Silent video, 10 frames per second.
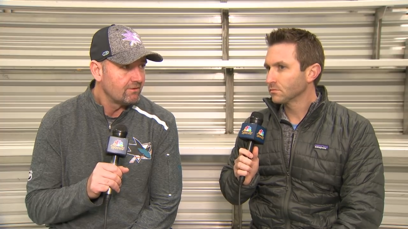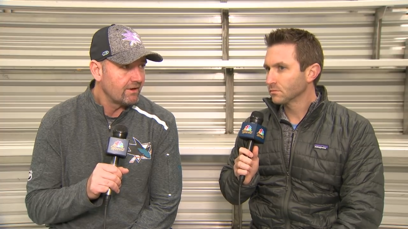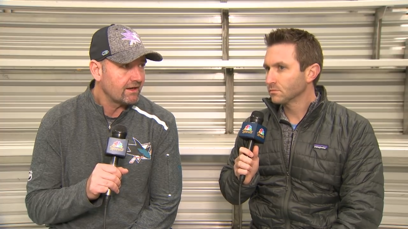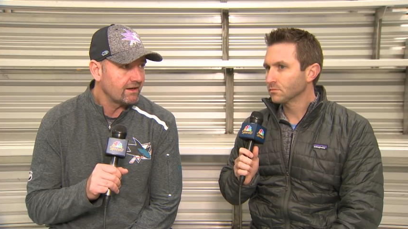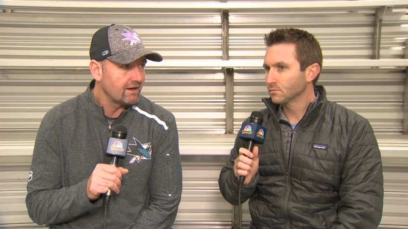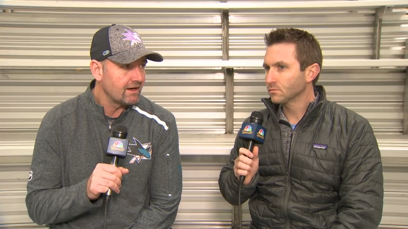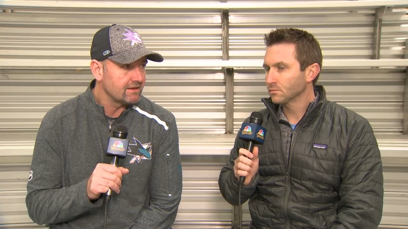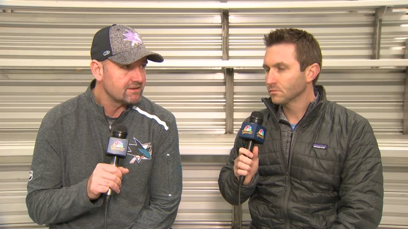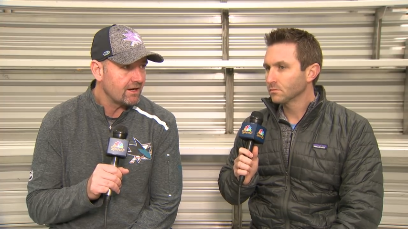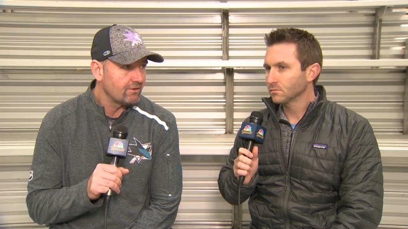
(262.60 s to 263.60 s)

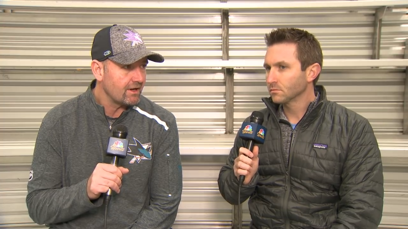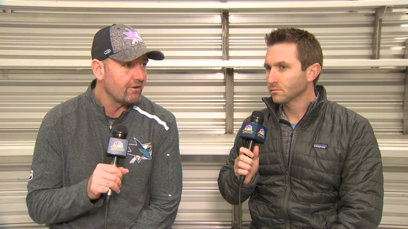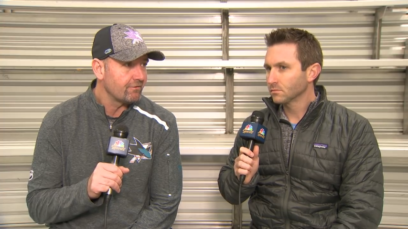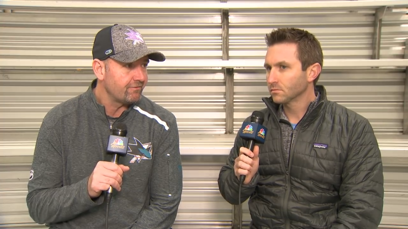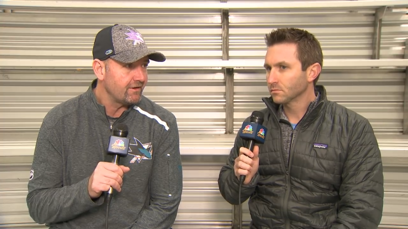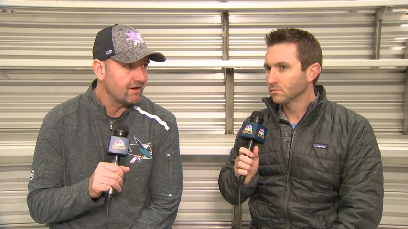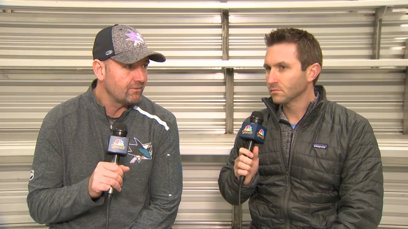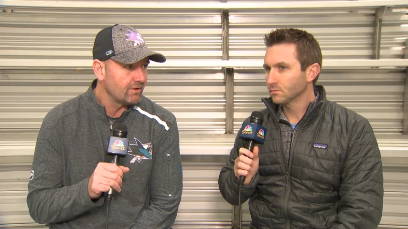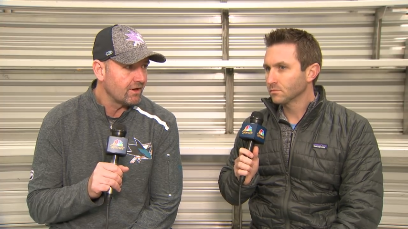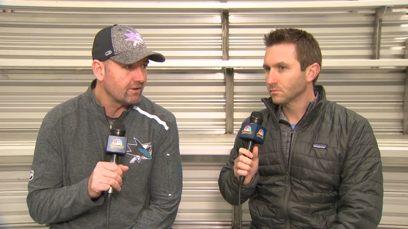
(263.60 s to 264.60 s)
Speaker 1: recognized how to fit
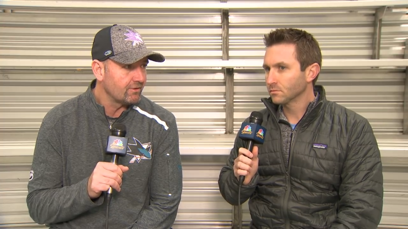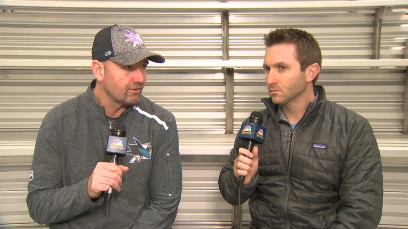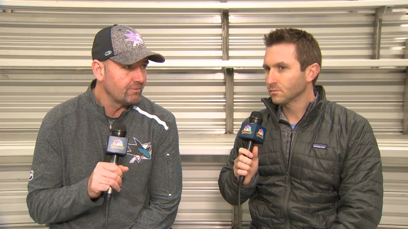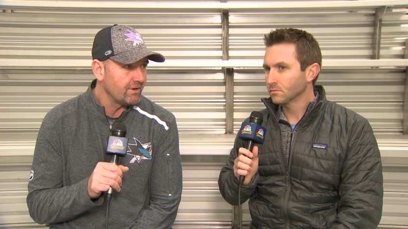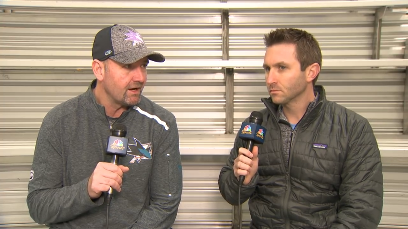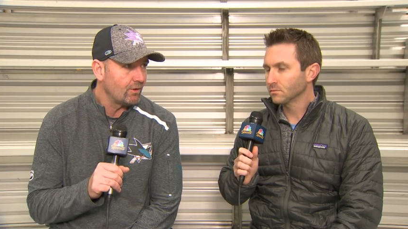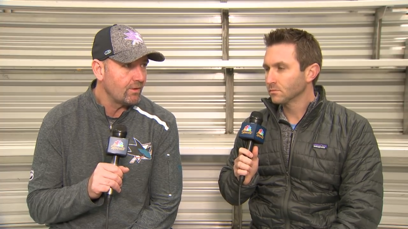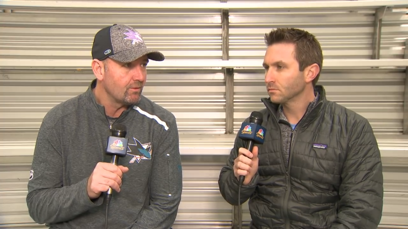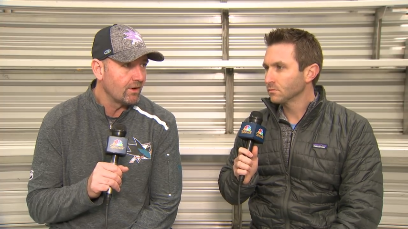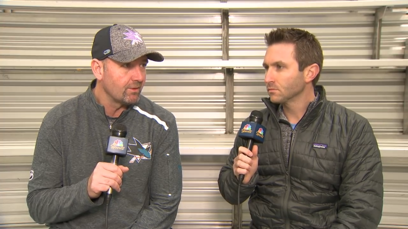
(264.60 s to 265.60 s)
in with our group and how
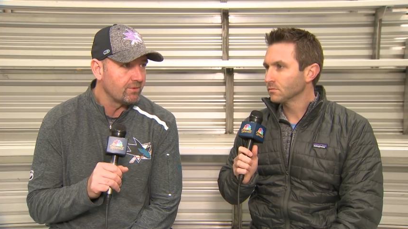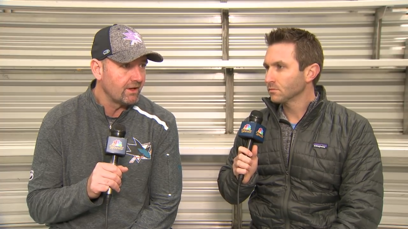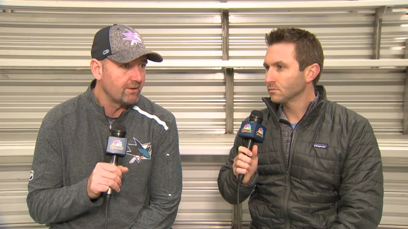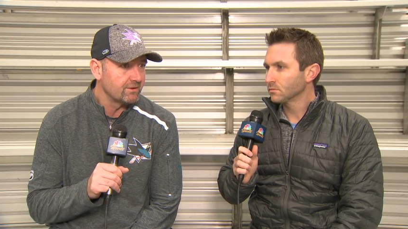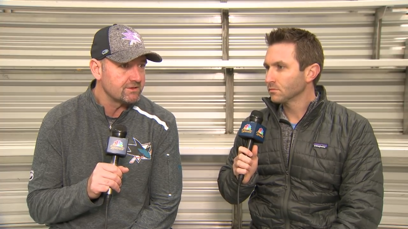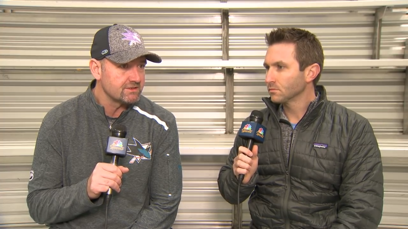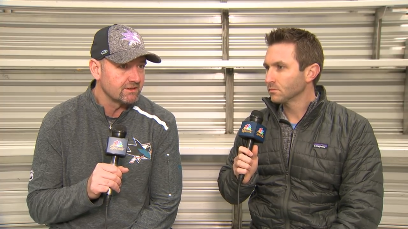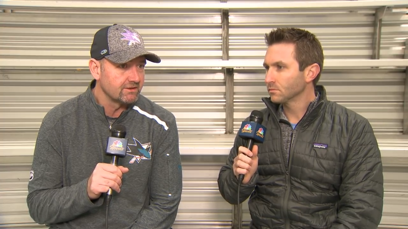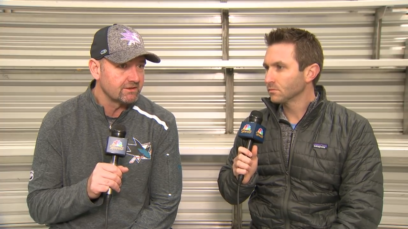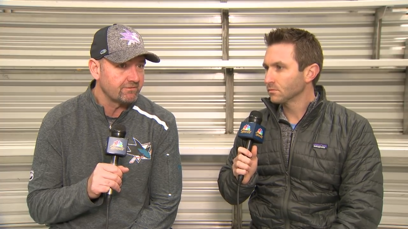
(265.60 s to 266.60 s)
we want to play, which is a
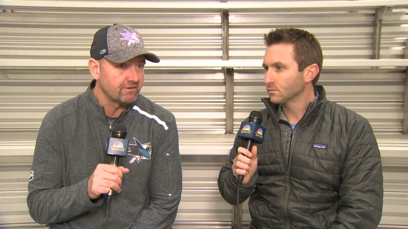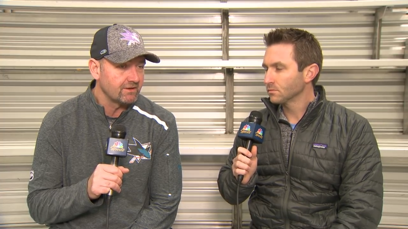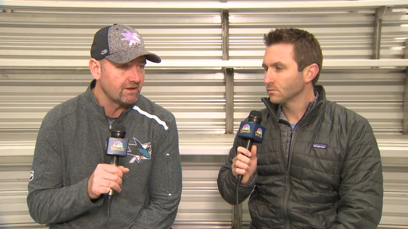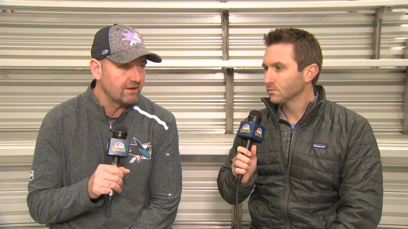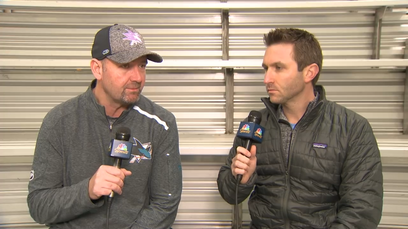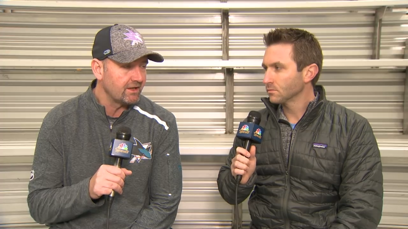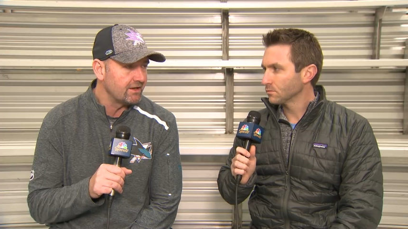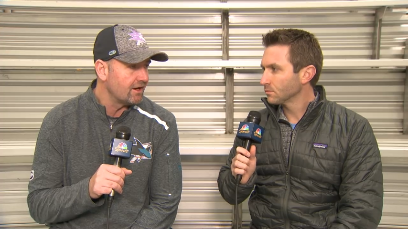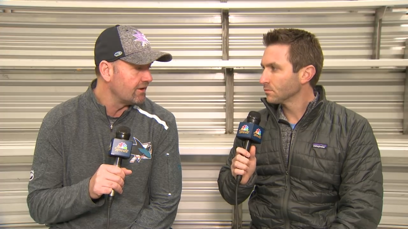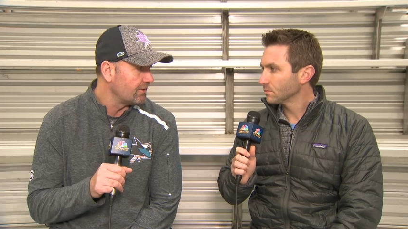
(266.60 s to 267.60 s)
little different than he
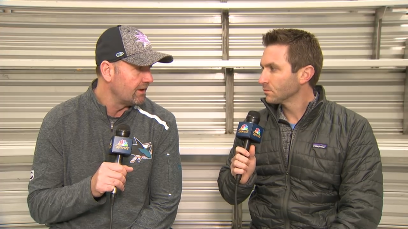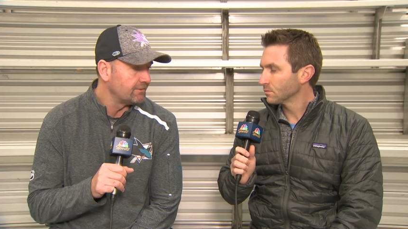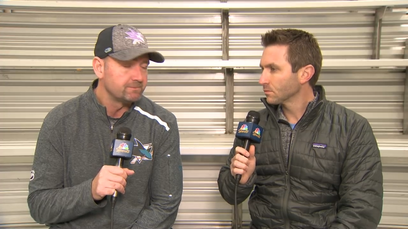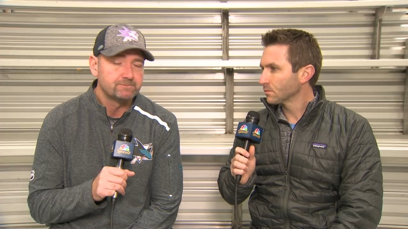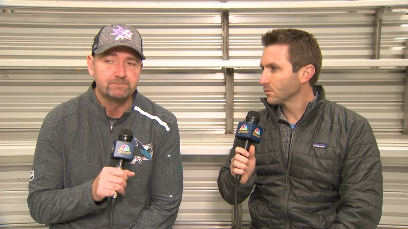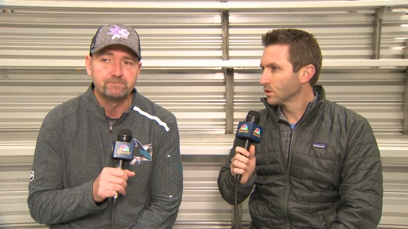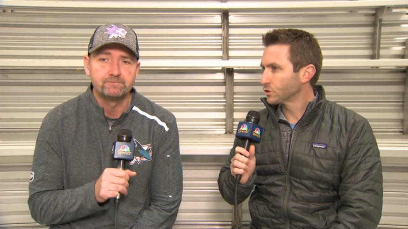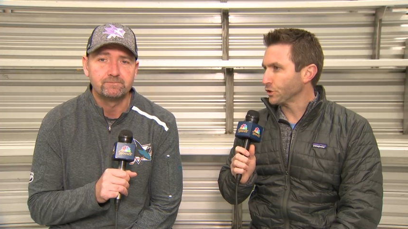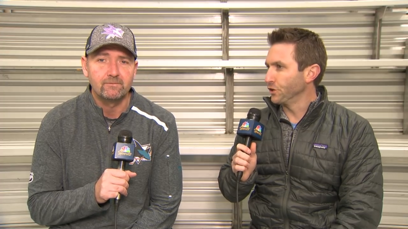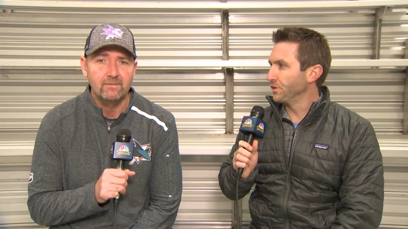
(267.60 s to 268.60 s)
played in Ottawa.
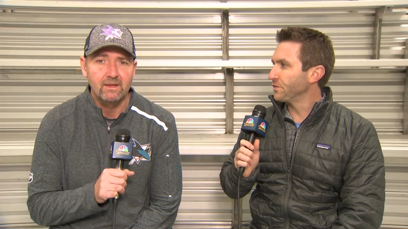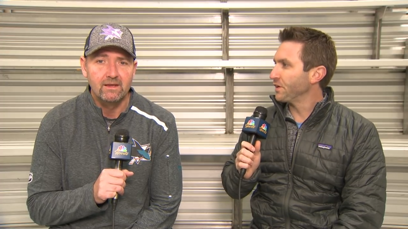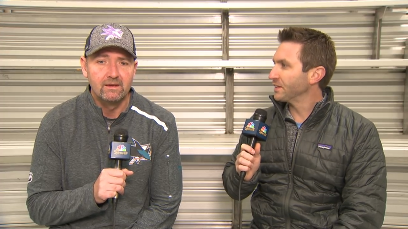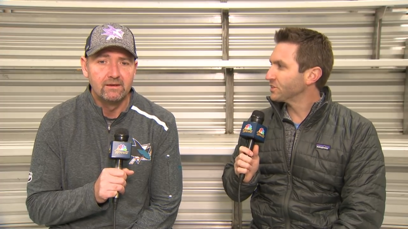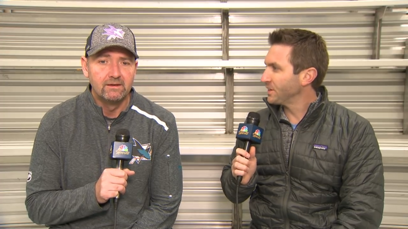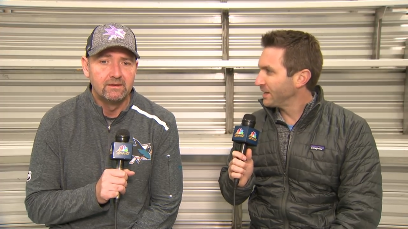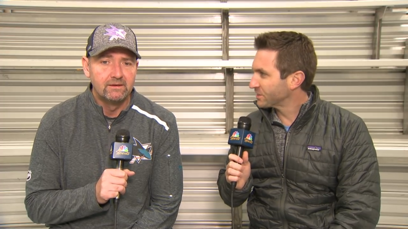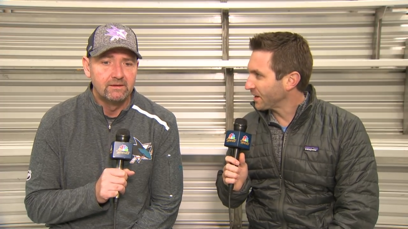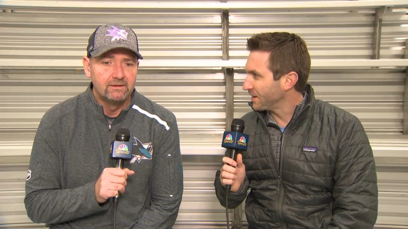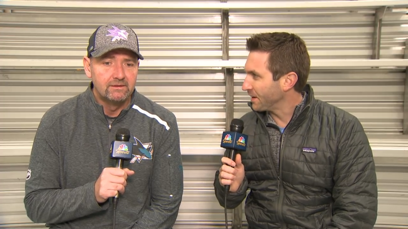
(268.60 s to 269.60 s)
Speaker 2: So you're an advanced
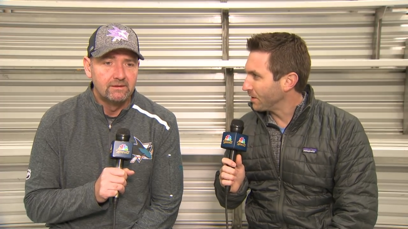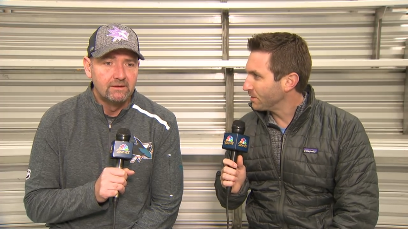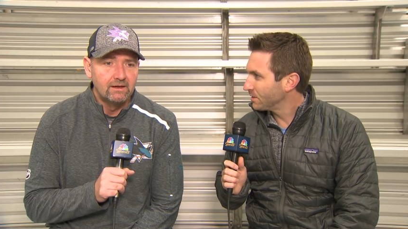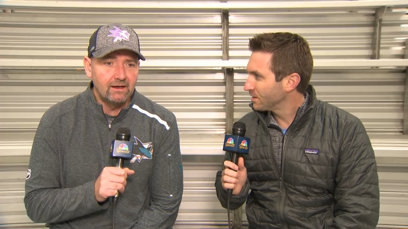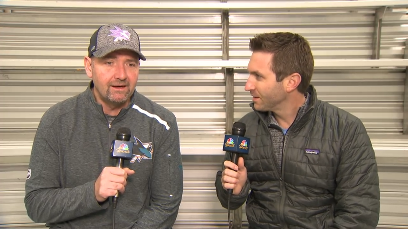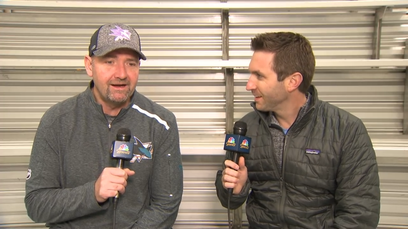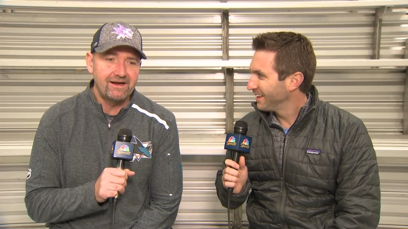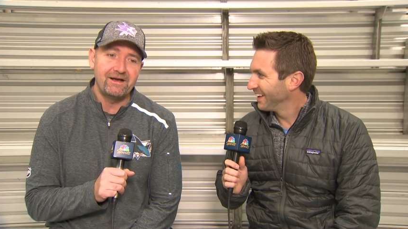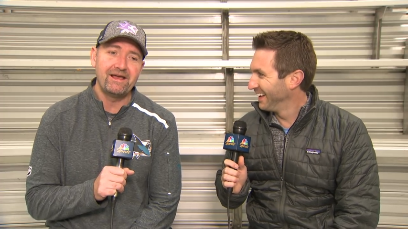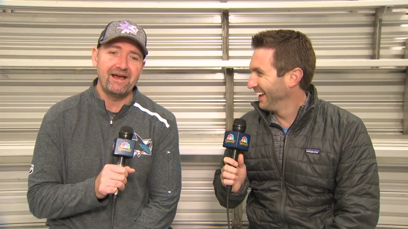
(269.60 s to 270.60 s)
stats guy now.
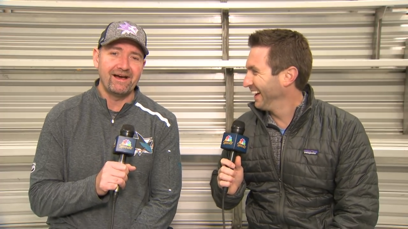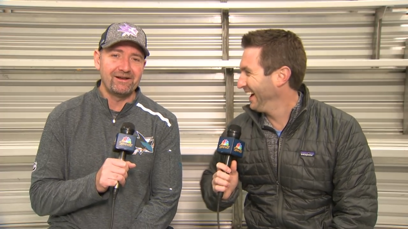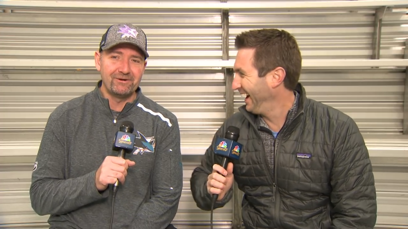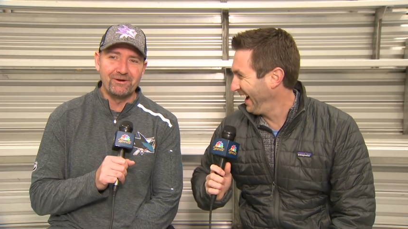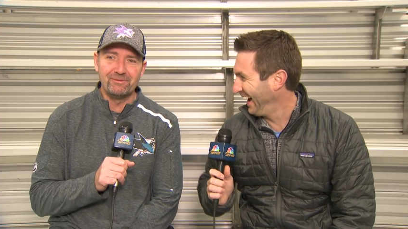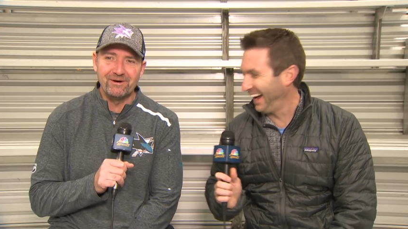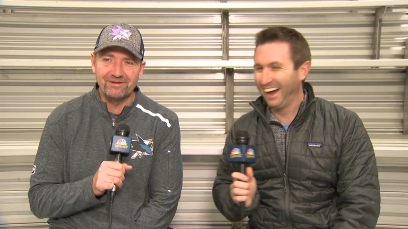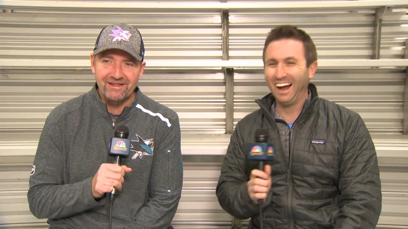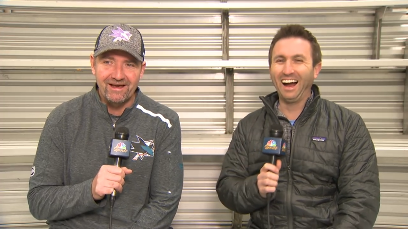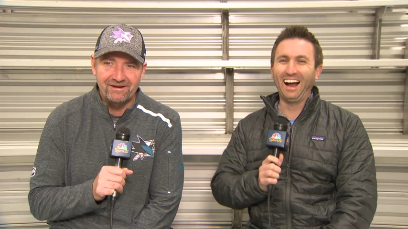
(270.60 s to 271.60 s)
I
Speaker 1: don't know
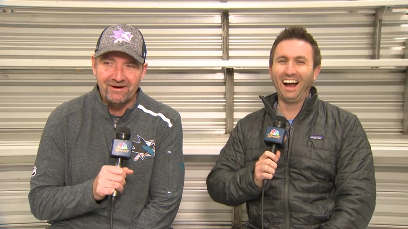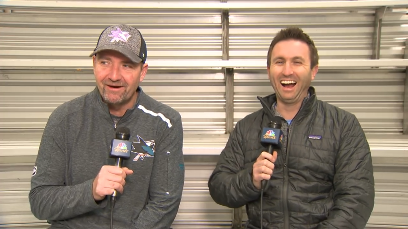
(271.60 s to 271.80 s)
about that. No,